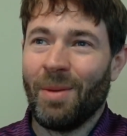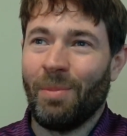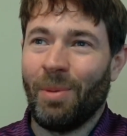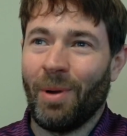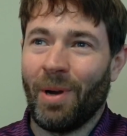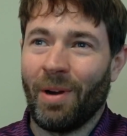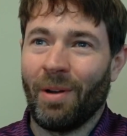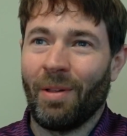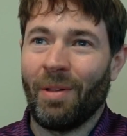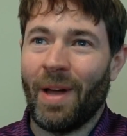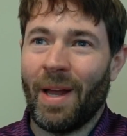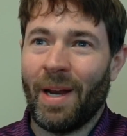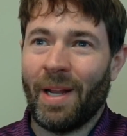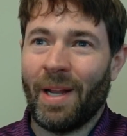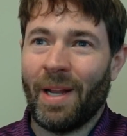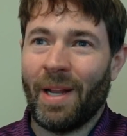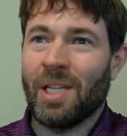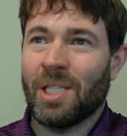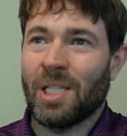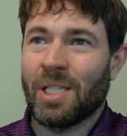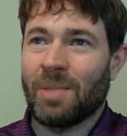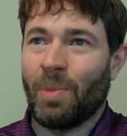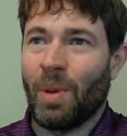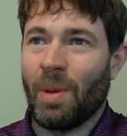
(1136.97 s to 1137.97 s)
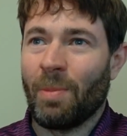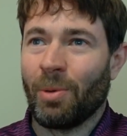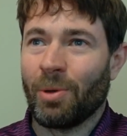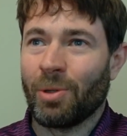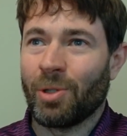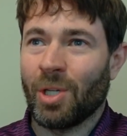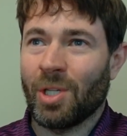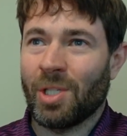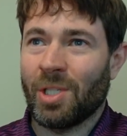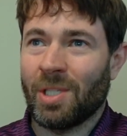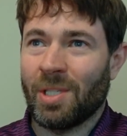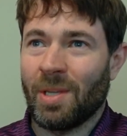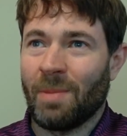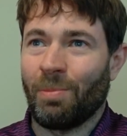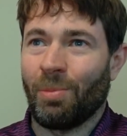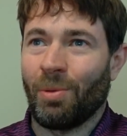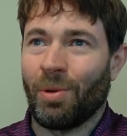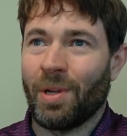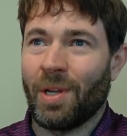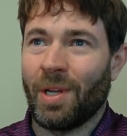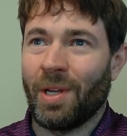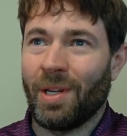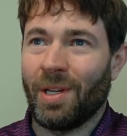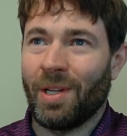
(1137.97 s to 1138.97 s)
But in a lot of cases, people just
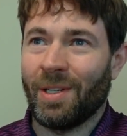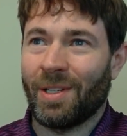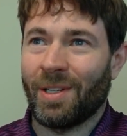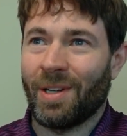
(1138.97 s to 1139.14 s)
simply